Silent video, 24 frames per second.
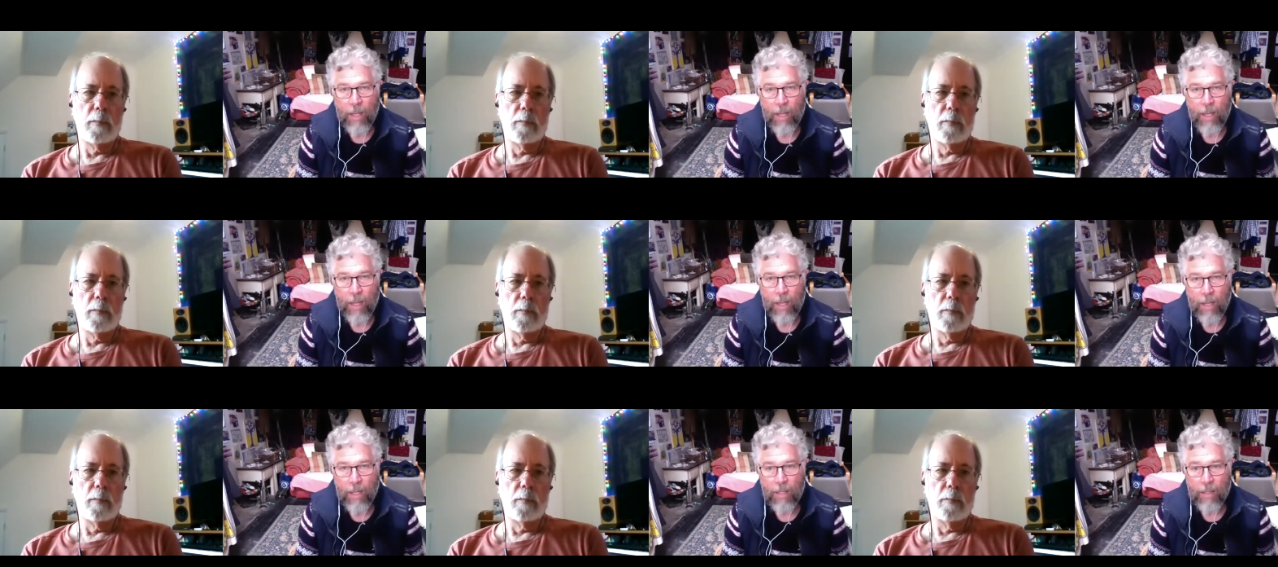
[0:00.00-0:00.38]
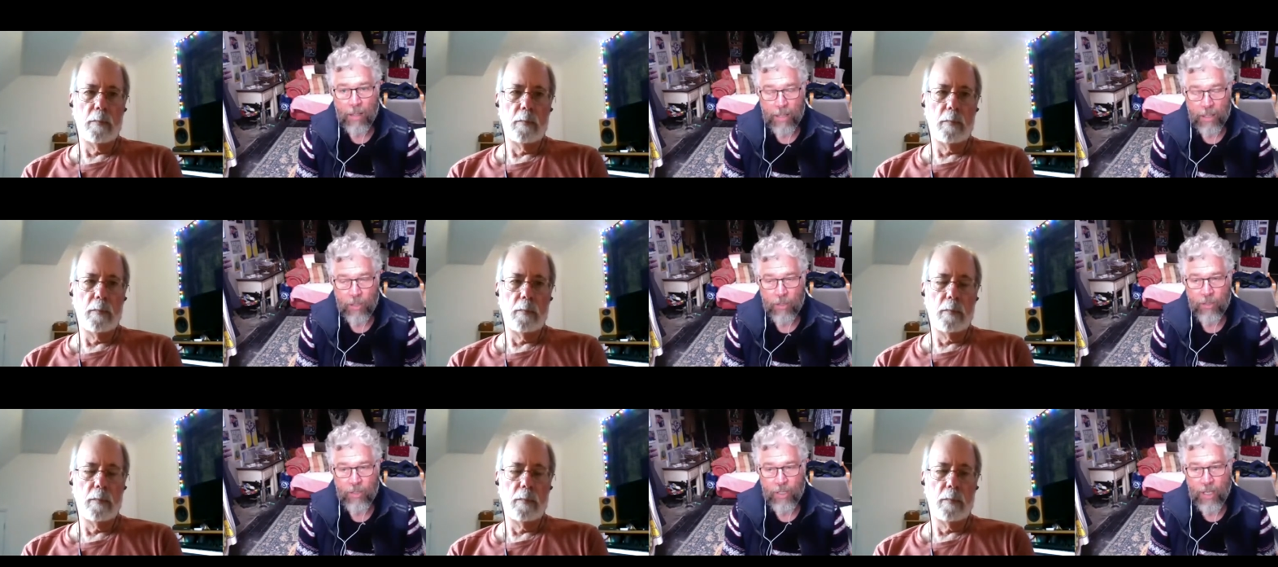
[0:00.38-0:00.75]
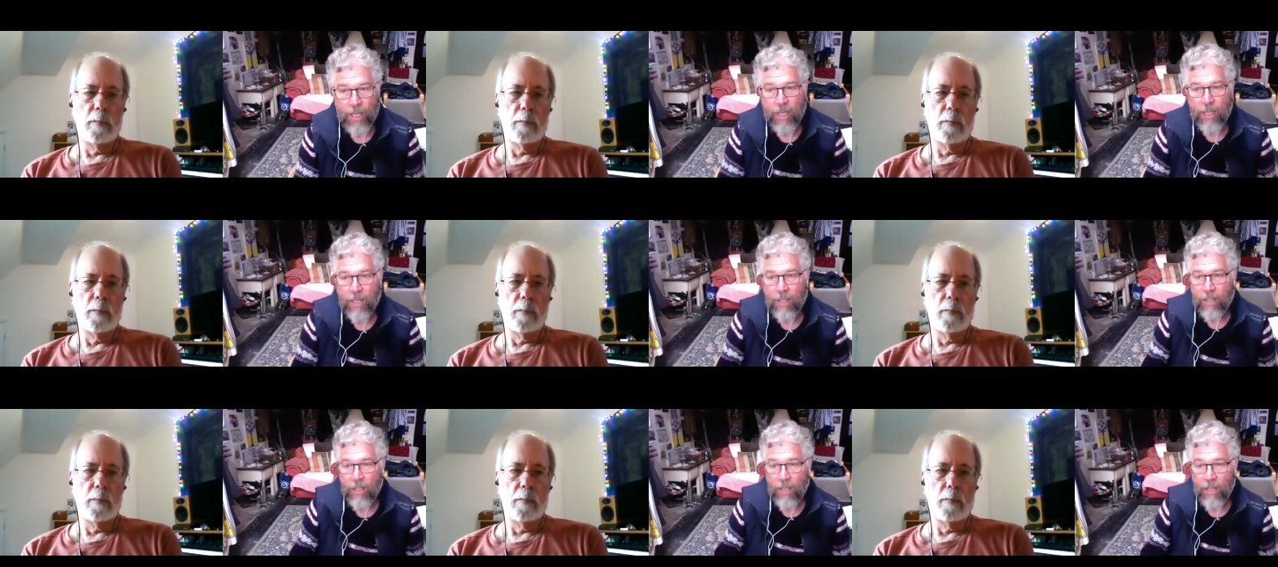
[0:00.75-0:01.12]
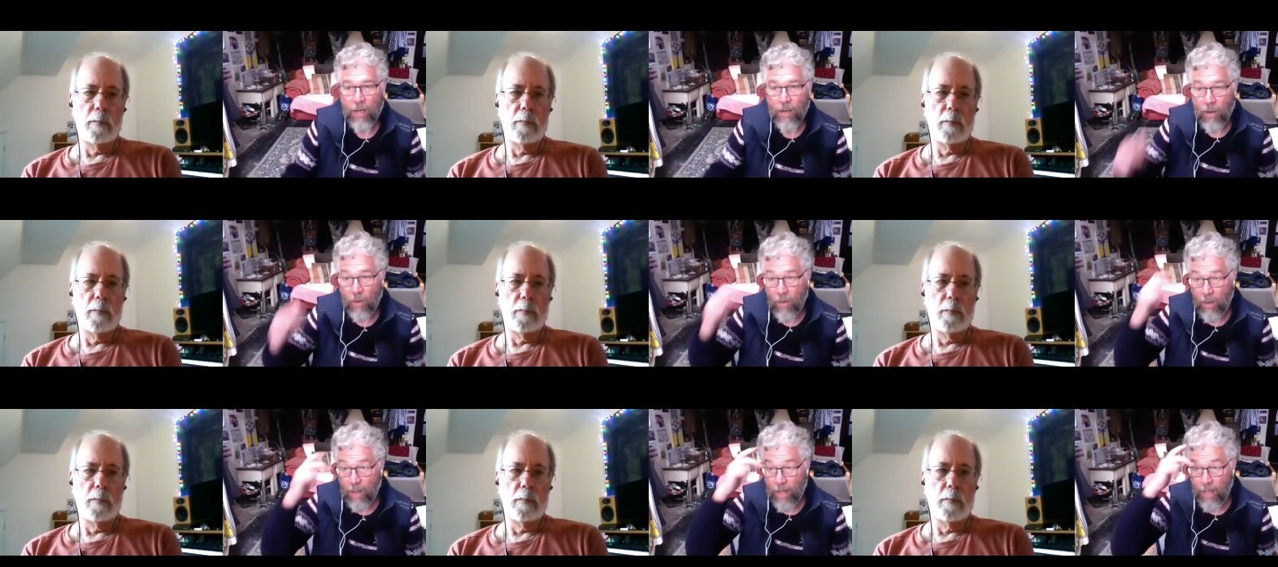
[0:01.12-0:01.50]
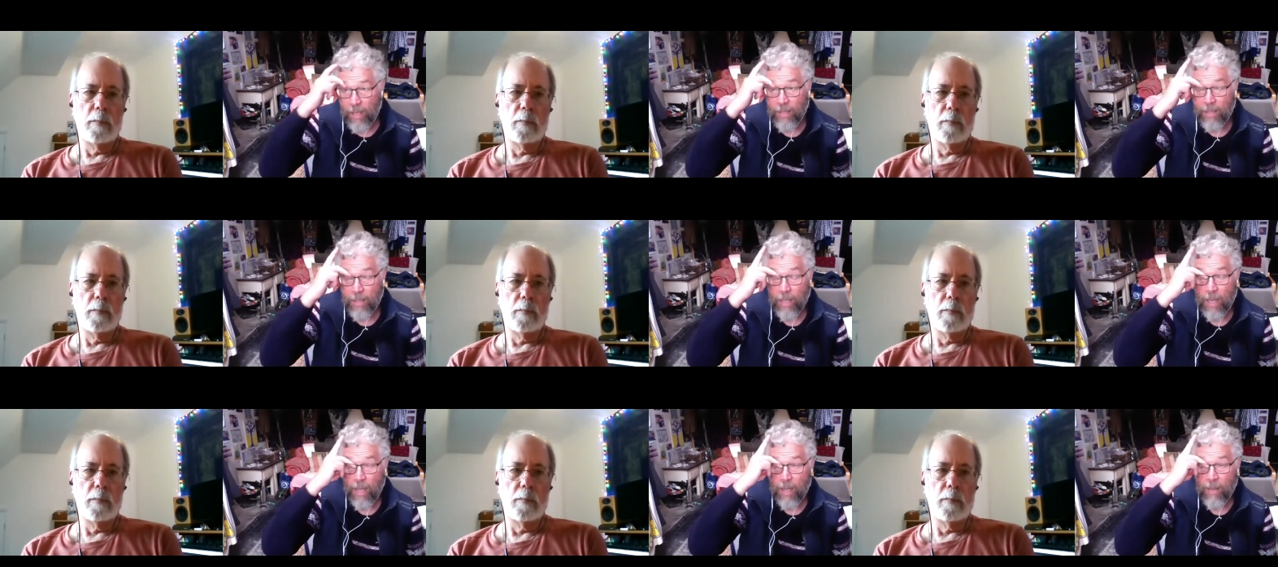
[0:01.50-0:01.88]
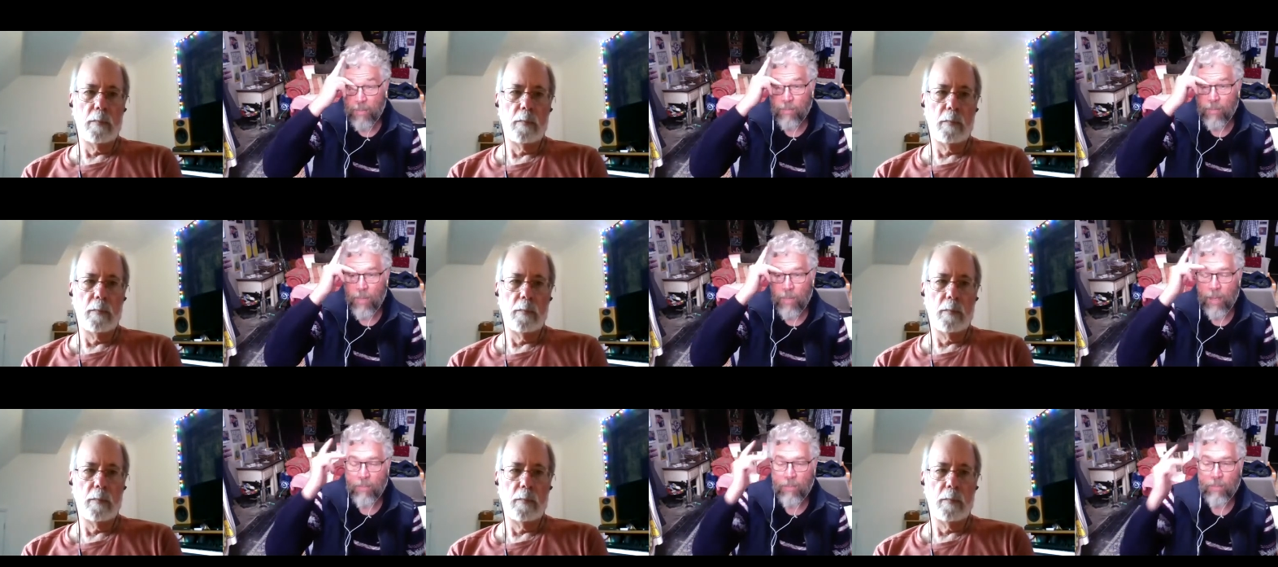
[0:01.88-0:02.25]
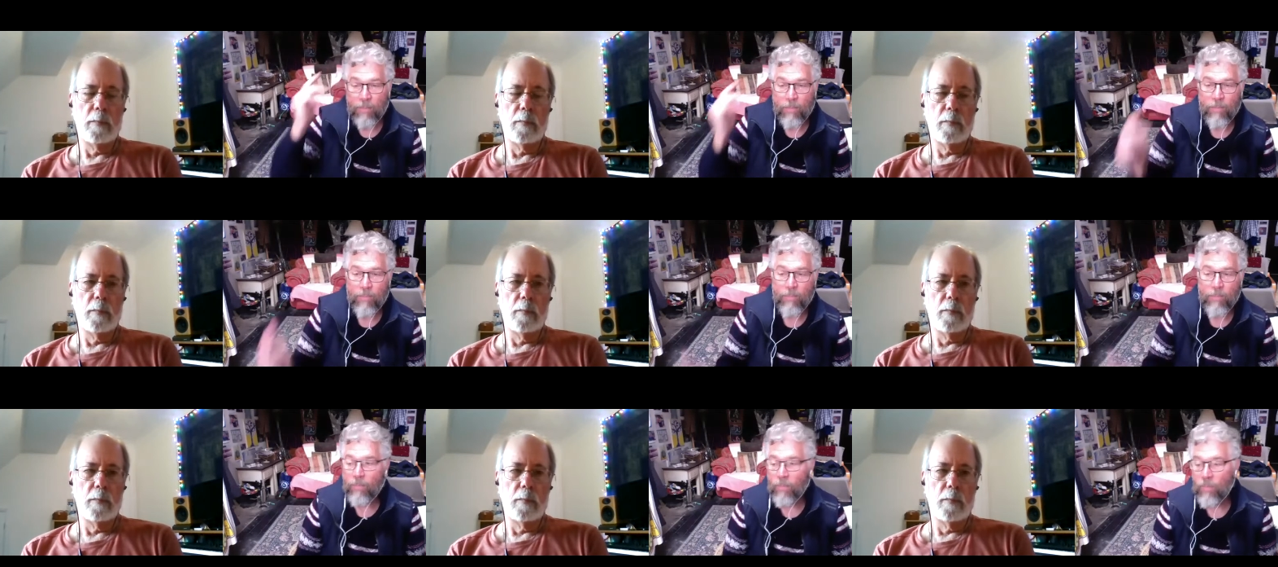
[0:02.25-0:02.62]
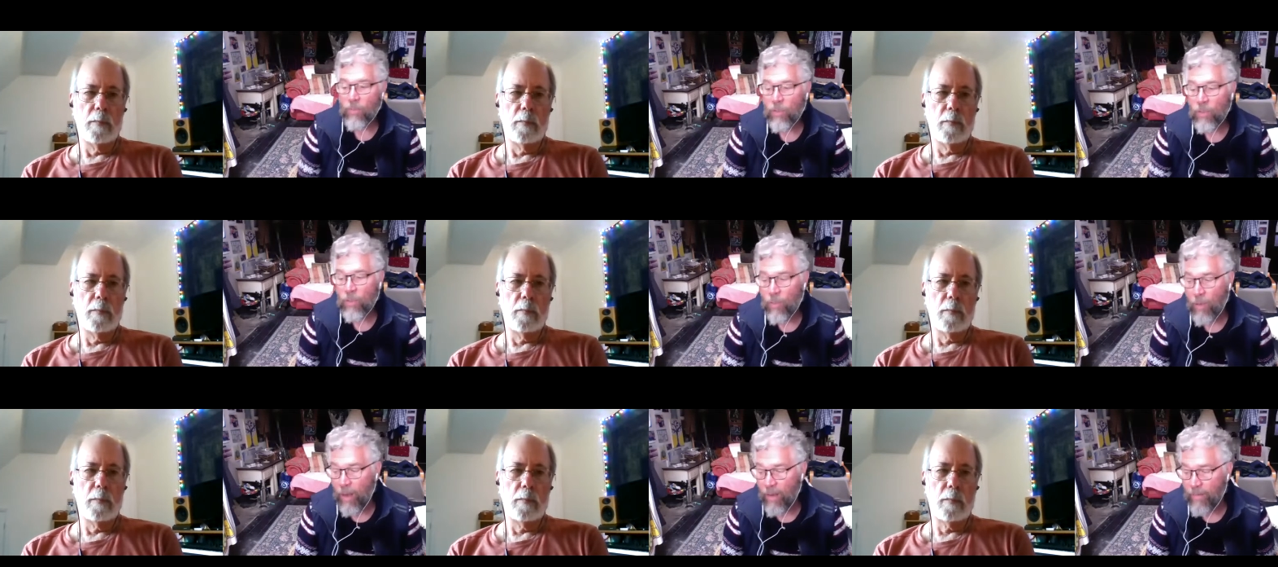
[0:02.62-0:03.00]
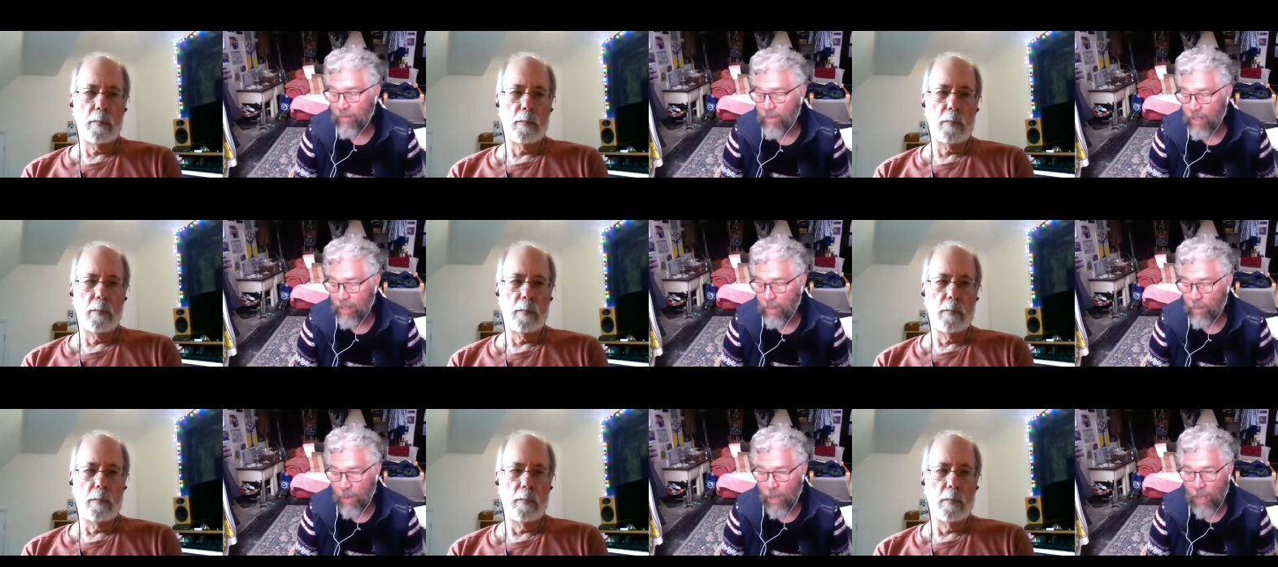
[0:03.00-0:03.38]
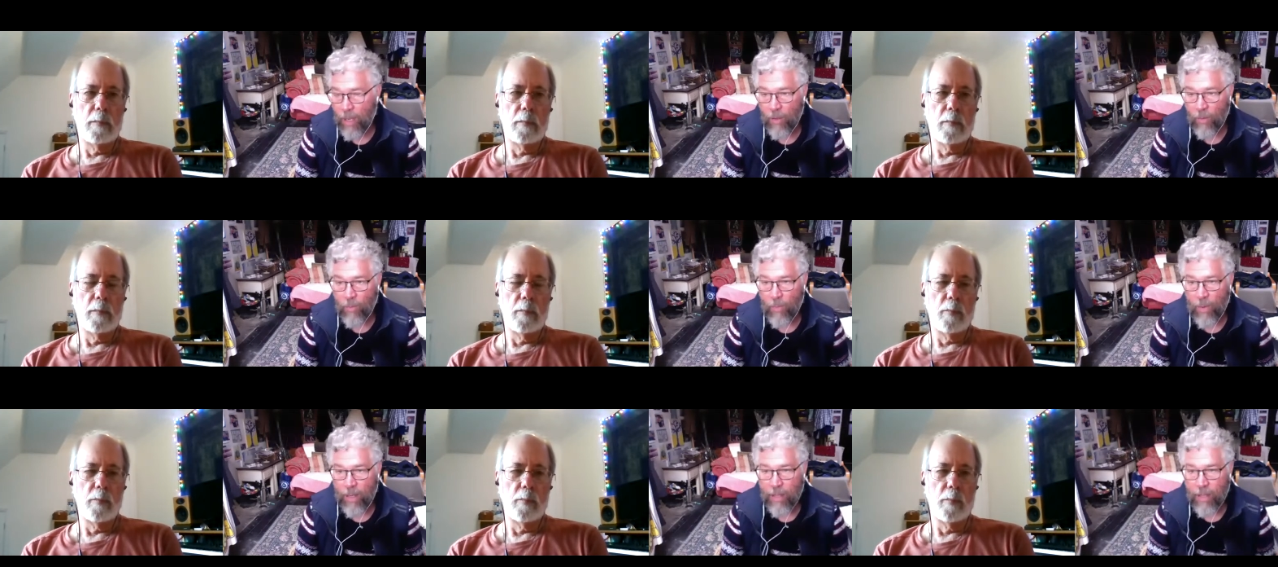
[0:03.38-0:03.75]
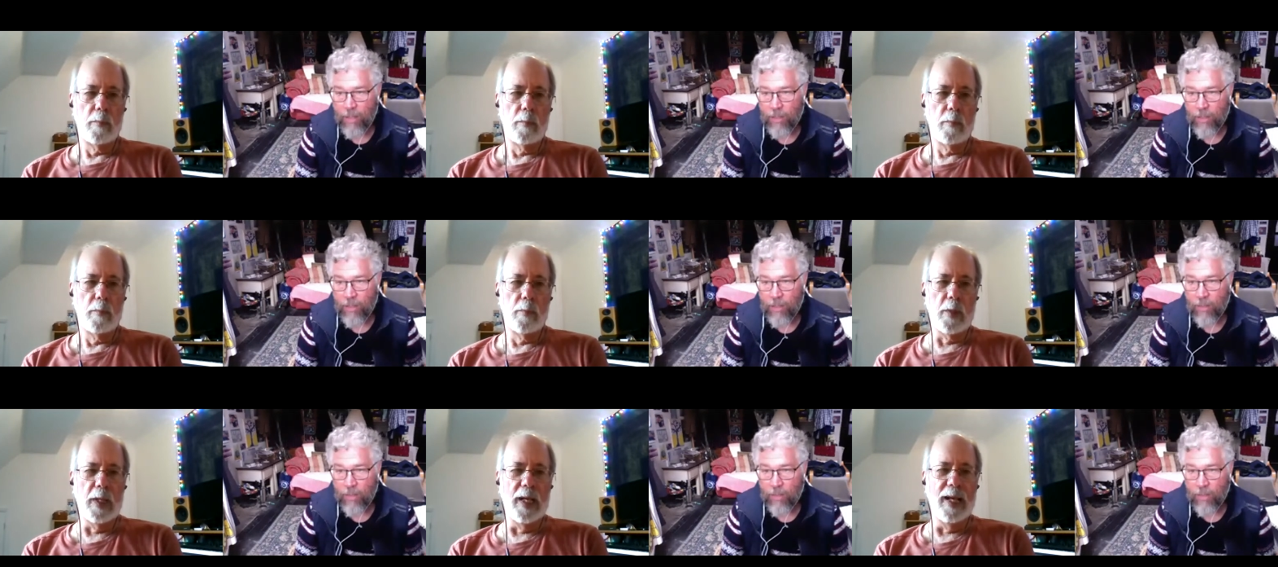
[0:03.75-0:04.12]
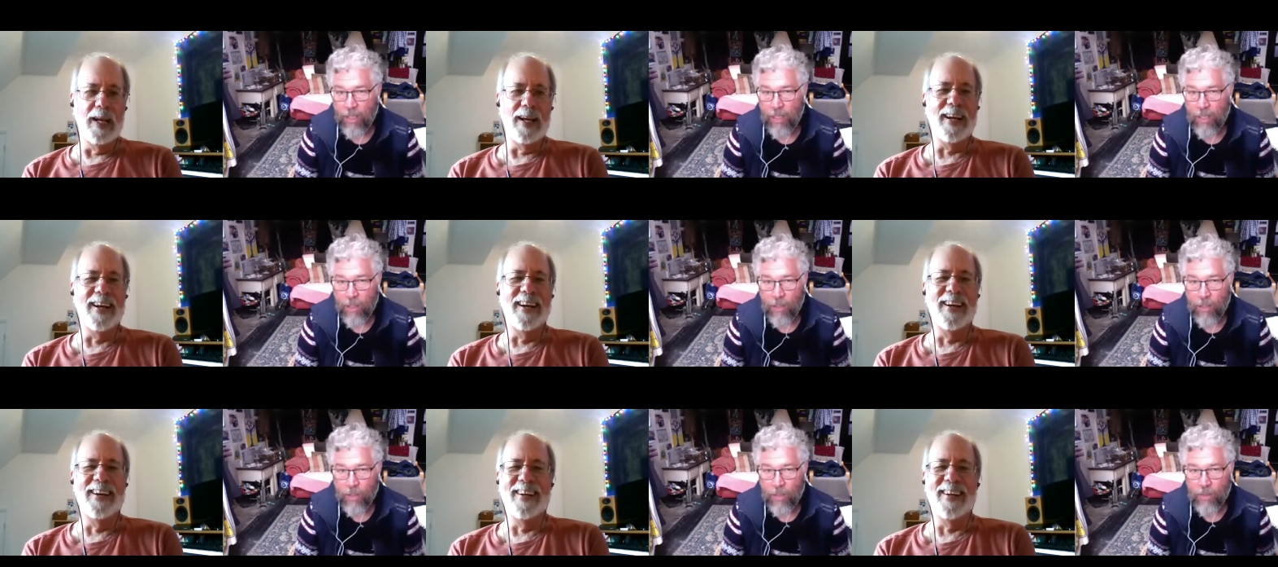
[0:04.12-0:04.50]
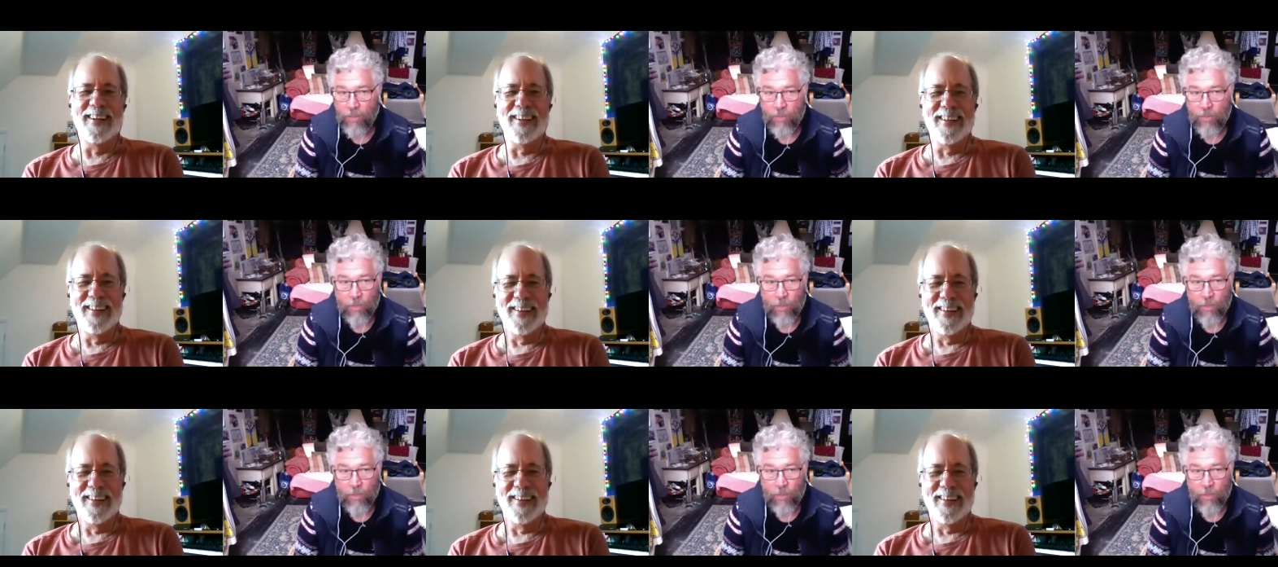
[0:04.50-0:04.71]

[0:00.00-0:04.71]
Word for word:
Speaker 1: uh, like you're saying, you know, and I'm I'm striving in my own way, as you can hear,